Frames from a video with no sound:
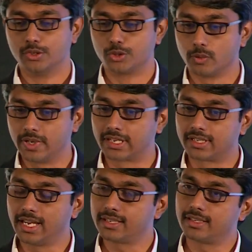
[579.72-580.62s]
So we
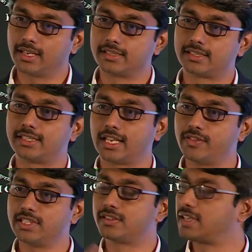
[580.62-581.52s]
created a
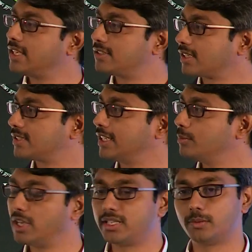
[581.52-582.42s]
7-stage
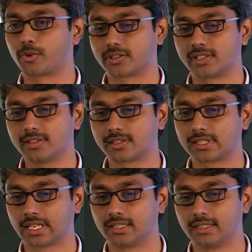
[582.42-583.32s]
sustainability
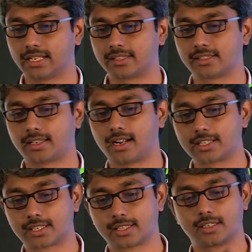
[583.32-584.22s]
process that
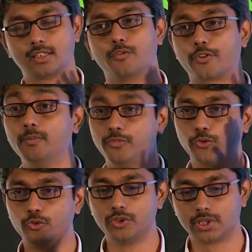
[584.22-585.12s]
starts from
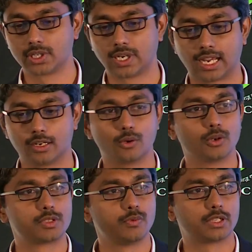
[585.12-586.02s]
food and
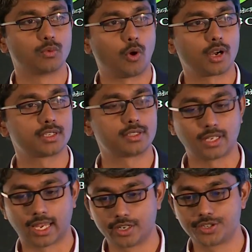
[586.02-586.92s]
goes with water,
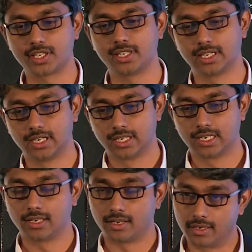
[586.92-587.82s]
energy,
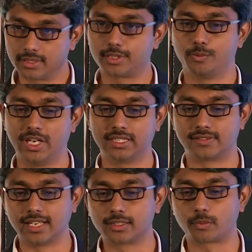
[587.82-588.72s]
earth being the
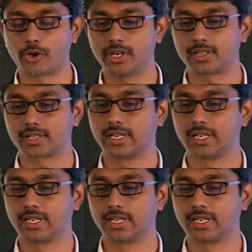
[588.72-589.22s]
center point,